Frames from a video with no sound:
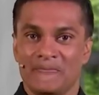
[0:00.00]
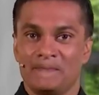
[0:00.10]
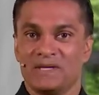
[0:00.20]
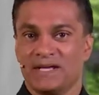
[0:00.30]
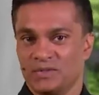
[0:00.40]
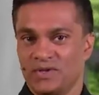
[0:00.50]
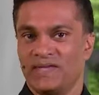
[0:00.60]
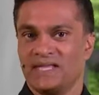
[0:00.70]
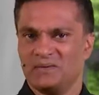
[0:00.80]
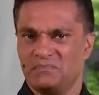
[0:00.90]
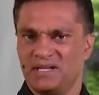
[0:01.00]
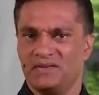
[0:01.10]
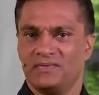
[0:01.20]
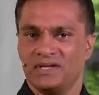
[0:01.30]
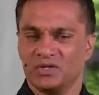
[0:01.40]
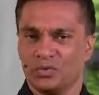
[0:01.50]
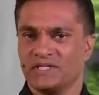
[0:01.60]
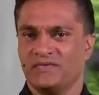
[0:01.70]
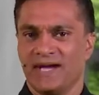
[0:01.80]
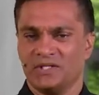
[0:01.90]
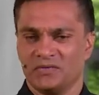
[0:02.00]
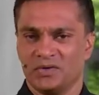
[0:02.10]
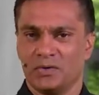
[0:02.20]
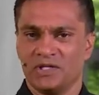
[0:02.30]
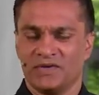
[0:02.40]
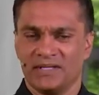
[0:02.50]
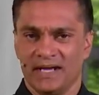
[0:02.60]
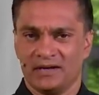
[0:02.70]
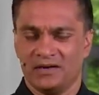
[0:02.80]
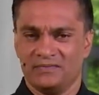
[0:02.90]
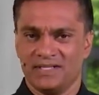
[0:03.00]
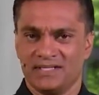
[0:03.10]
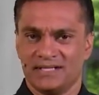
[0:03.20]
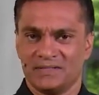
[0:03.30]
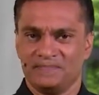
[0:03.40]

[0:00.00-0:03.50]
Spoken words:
because we think that beef is a risk factor for Creutzfeldt-Jakob disease.